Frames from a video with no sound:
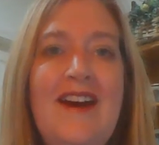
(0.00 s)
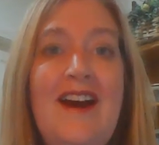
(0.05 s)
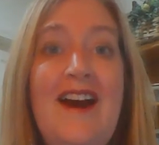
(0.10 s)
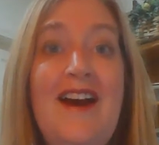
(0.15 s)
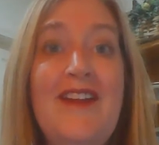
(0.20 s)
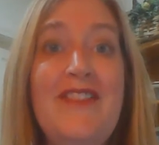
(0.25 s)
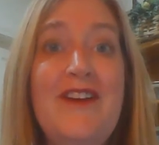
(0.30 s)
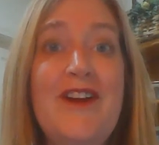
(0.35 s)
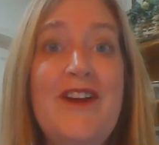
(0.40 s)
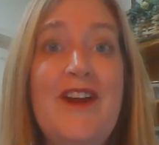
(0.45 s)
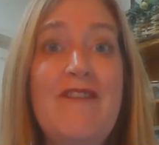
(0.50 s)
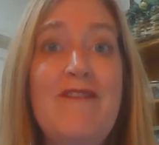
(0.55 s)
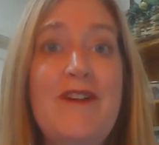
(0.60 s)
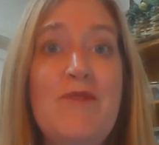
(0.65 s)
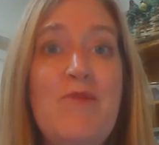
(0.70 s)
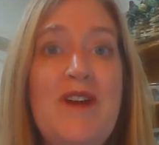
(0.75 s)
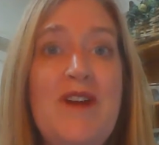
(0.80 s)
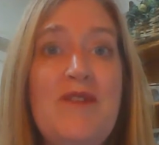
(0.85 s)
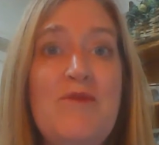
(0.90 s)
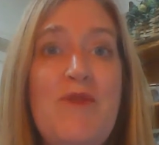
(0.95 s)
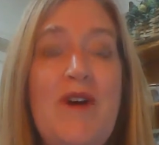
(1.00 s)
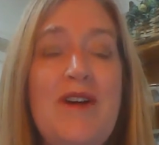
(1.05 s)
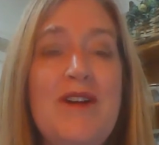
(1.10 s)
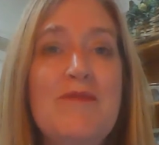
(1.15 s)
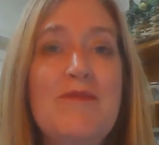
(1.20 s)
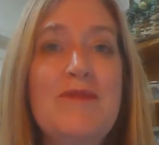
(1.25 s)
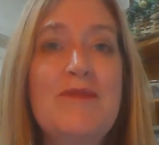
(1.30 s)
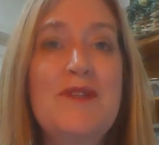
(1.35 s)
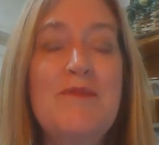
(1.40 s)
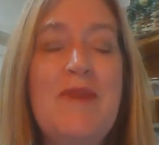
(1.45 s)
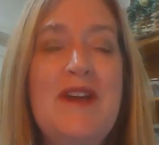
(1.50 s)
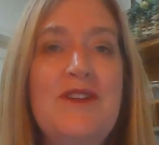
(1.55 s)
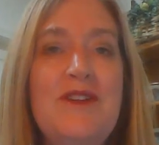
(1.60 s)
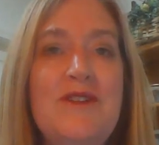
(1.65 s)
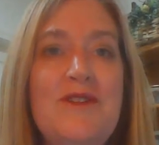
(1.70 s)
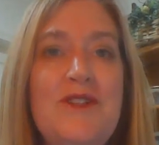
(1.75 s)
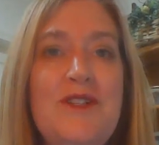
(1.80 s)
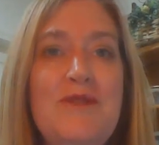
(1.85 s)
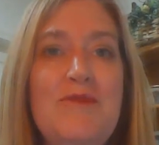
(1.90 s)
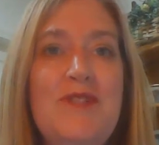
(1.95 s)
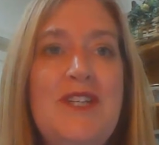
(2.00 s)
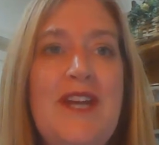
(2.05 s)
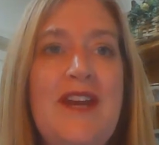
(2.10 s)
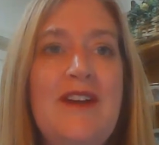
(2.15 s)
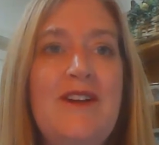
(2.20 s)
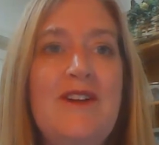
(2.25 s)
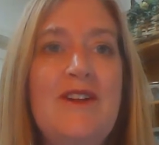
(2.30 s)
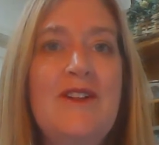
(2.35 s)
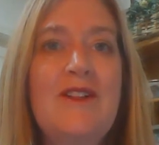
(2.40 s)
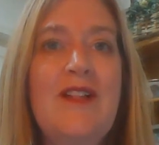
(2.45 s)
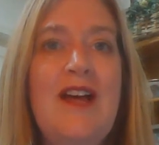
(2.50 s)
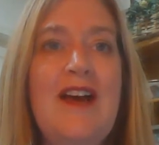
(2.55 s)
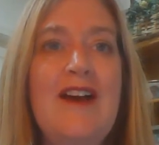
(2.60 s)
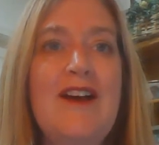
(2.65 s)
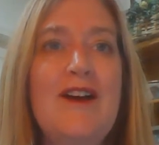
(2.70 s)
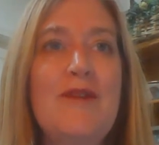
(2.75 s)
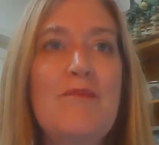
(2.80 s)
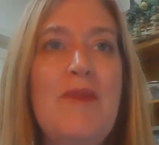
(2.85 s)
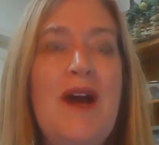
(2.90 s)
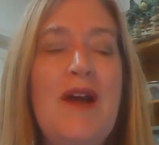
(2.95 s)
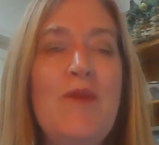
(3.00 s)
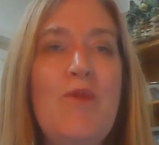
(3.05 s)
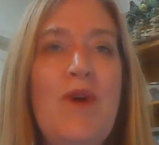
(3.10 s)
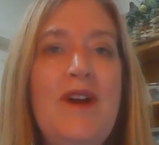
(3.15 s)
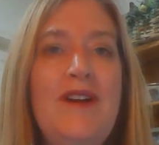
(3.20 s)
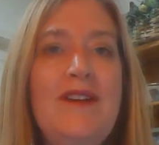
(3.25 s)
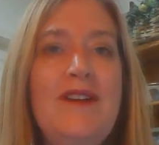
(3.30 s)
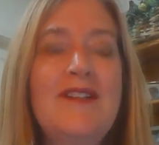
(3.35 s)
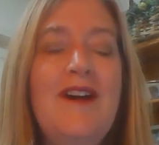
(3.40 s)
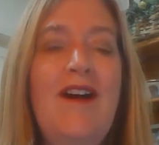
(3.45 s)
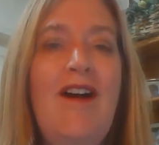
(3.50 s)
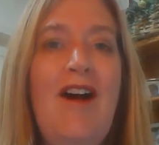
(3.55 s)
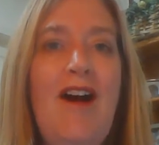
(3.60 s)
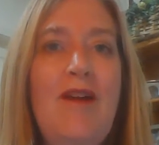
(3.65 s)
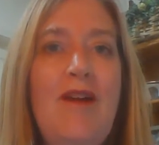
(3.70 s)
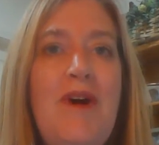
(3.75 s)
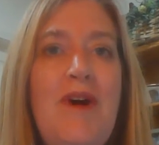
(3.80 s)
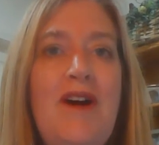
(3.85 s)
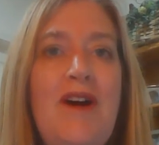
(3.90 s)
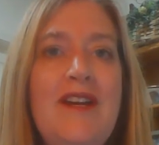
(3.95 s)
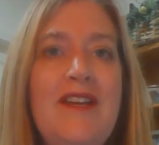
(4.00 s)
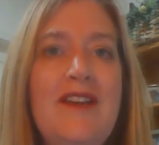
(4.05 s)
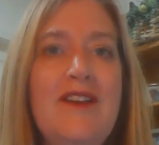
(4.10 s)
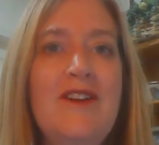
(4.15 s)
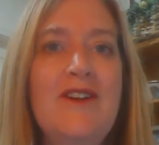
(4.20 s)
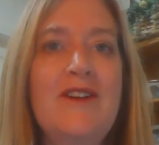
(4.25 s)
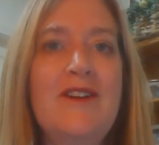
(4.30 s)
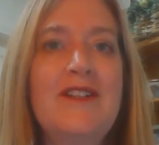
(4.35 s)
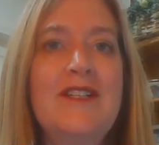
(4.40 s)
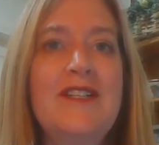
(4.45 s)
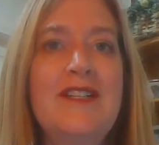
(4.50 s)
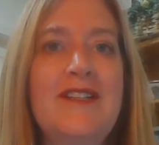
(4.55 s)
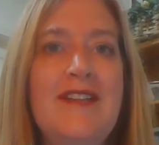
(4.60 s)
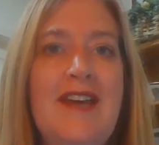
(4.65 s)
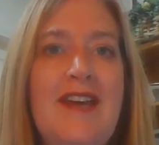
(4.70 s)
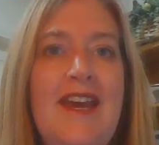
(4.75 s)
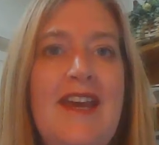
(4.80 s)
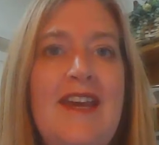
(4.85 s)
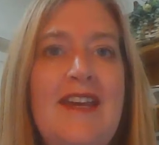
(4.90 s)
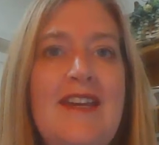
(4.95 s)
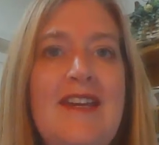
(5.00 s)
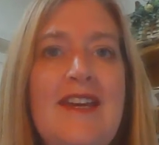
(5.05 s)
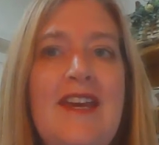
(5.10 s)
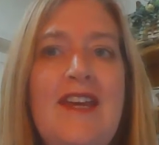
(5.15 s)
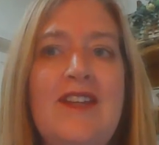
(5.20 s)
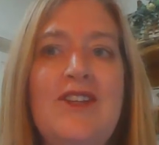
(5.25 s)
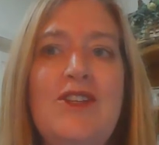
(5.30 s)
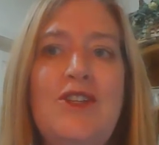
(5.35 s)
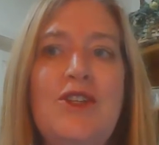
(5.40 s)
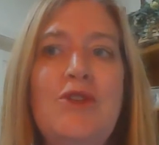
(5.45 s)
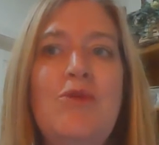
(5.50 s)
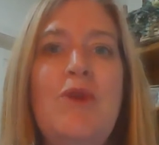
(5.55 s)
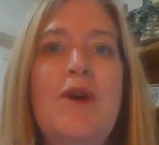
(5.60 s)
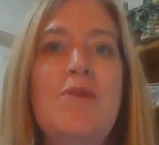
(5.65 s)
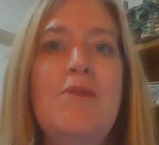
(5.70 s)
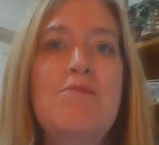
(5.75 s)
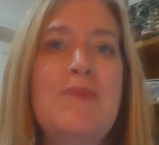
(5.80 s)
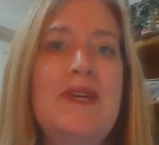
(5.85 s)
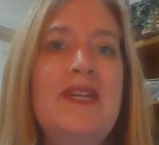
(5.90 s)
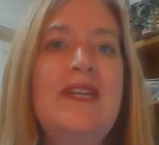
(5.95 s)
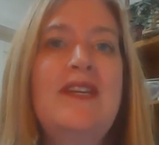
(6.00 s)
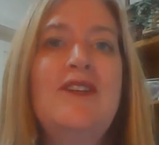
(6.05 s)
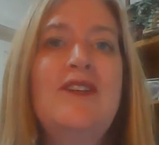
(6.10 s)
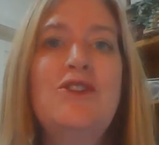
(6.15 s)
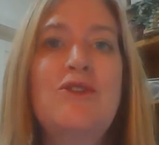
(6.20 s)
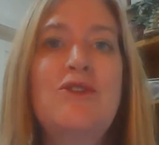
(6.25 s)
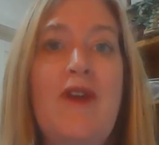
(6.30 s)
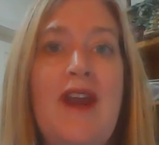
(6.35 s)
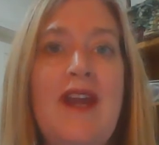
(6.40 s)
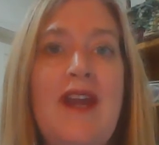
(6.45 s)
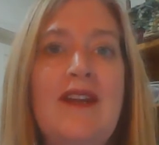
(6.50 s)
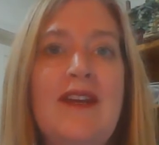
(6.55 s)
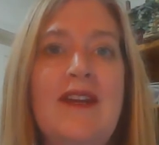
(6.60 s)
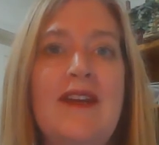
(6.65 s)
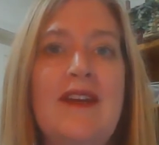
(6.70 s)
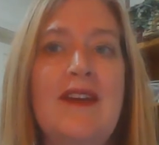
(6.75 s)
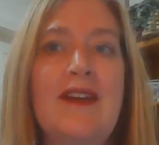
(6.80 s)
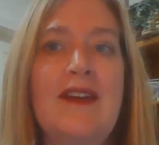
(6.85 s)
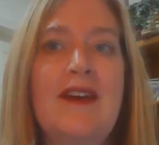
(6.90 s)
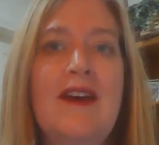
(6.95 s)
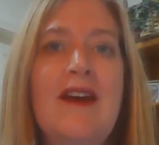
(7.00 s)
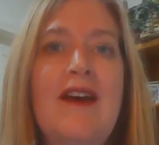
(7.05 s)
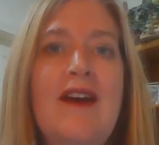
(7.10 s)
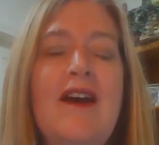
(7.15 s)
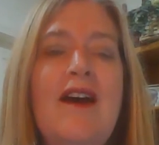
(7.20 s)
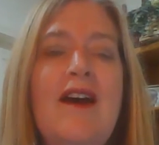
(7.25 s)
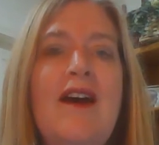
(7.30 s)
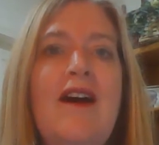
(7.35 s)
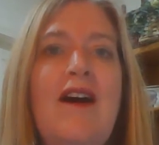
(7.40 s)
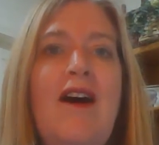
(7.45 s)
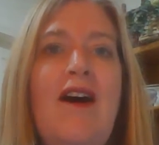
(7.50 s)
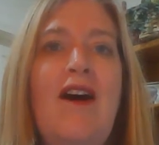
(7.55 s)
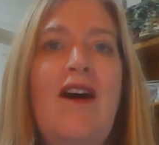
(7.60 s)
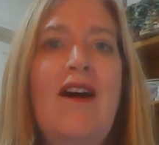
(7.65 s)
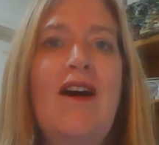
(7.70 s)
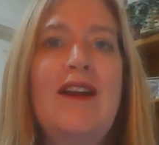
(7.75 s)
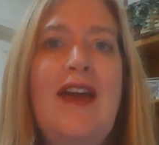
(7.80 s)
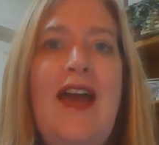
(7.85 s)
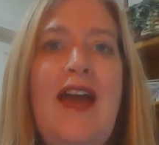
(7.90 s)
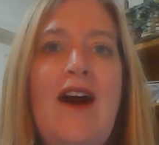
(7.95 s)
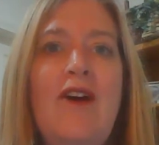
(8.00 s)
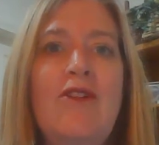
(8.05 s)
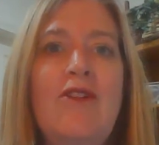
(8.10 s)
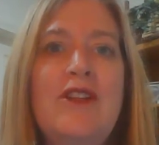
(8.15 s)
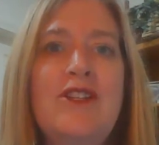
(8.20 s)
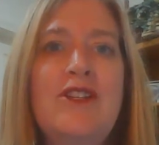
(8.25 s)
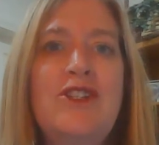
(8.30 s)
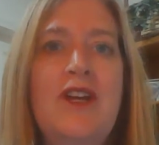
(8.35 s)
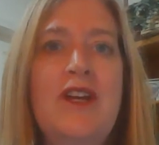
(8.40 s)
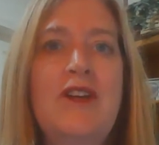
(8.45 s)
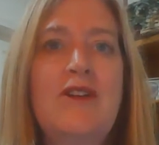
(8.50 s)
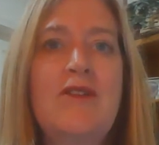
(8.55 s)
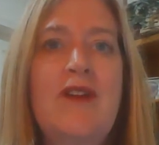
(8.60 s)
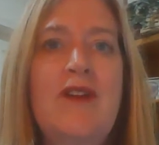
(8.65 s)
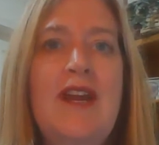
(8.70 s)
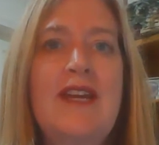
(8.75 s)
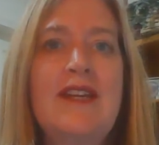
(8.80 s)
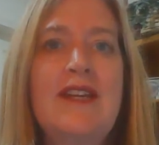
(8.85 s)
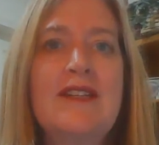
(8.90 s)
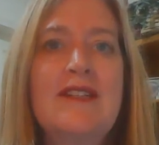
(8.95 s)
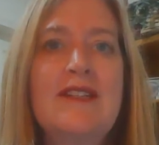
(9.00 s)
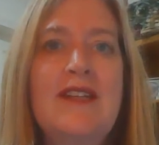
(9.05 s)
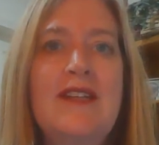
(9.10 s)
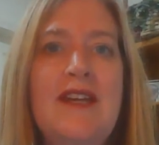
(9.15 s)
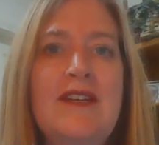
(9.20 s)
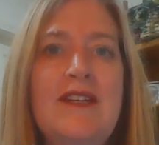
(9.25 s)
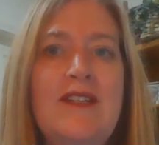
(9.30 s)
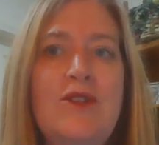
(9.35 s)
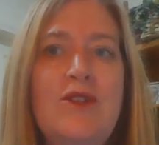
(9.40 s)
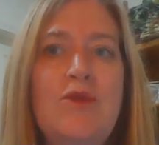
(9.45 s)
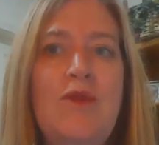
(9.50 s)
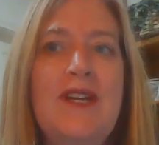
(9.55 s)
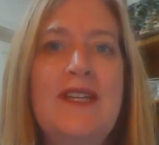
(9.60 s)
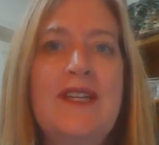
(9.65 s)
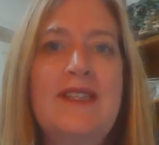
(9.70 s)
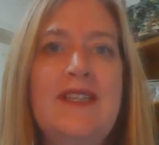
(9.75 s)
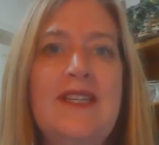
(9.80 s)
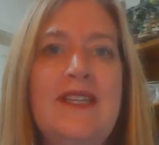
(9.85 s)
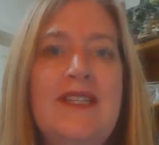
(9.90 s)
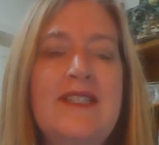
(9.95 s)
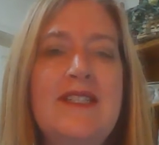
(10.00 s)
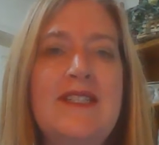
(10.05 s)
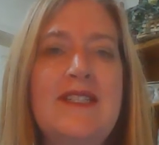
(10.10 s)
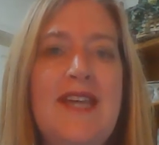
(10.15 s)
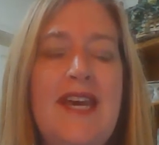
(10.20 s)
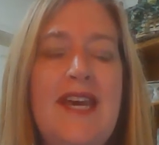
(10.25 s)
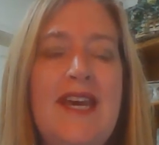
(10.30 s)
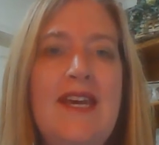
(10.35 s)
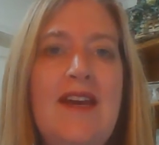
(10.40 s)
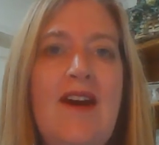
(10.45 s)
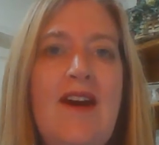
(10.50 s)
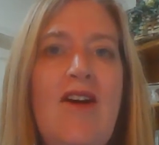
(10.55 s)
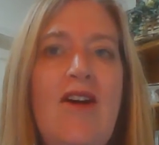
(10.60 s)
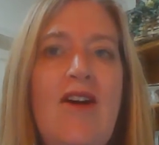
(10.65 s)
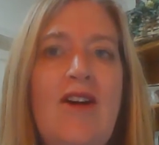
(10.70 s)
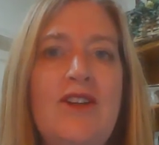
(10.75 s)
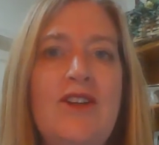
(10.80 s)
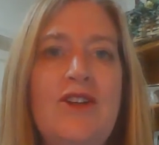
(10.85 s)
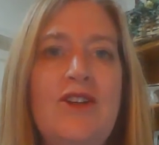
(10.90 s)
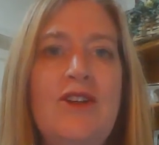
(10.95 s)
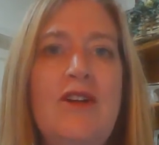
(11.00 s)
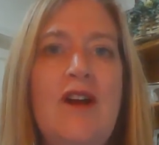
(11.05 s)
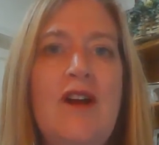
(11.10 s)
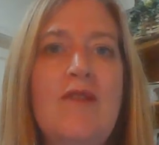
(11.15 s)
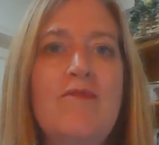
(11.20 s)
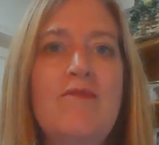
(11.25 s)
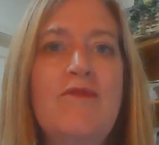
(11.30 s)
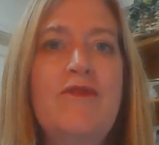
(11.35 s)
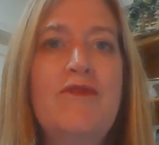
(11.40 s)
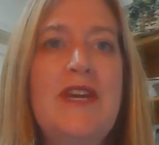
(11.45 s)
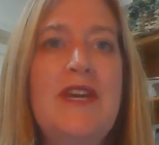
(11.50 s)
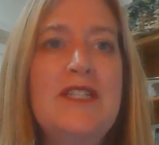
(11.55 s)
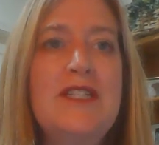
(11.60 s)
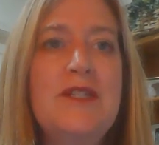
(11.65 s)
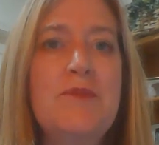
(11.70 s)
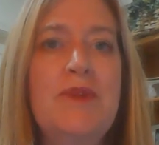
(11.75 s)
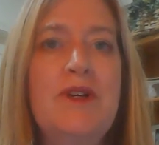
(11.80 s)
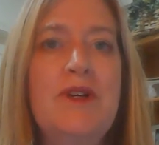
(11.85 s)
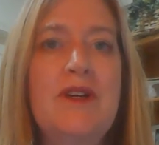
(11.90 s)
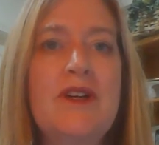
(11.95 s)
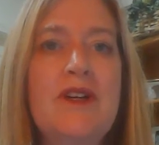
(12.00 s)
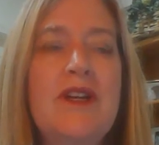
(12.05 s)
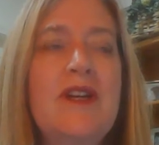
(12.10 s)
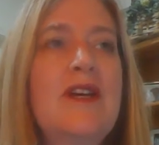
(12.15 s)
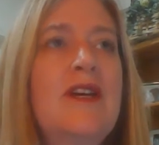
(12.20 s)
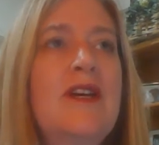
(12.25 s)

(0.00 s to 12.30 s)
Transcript: Hi there, everyone. Welcome to my YouTube channel. I wanted to hop on here today and do a mini training on how to generate 10 to 20 leads a day on your Facebook.